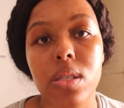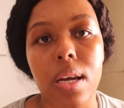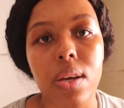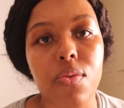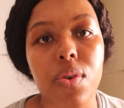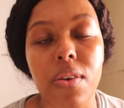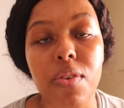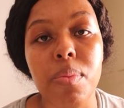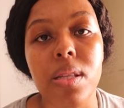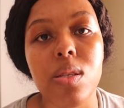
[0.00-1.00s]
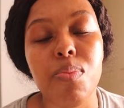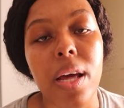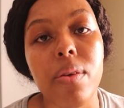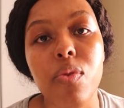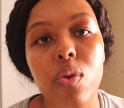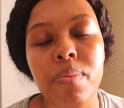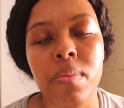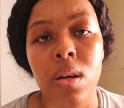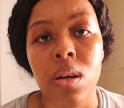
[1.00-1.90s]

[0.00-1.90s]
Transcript: Thank you for giving me this platform